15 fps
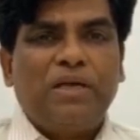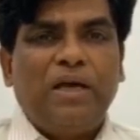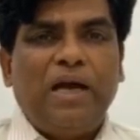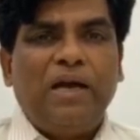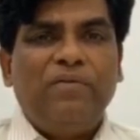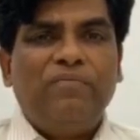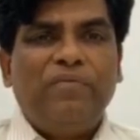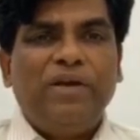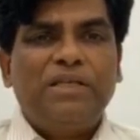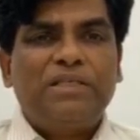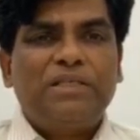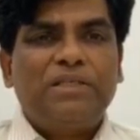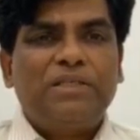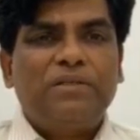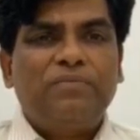and
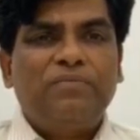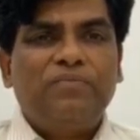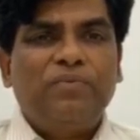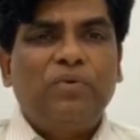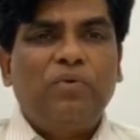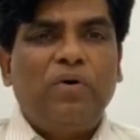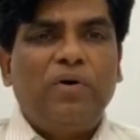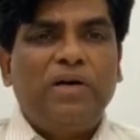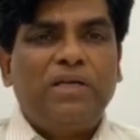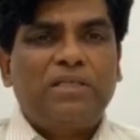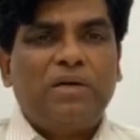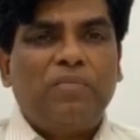face few words